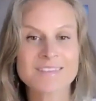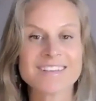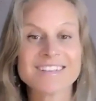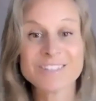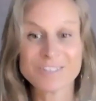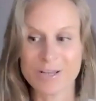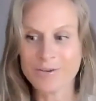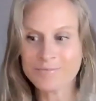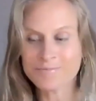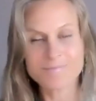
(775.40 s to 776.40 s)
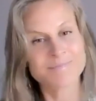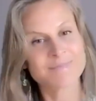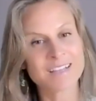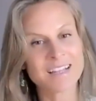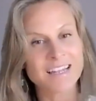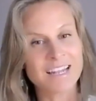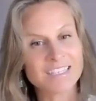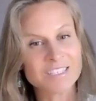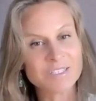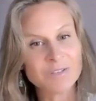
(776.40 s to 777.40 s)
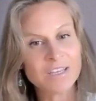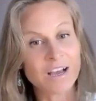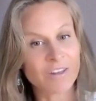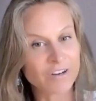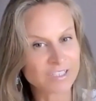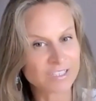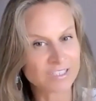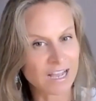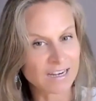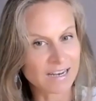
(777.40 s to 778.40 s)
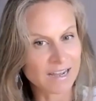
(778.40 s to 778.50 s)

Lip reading: So let's do the other side now.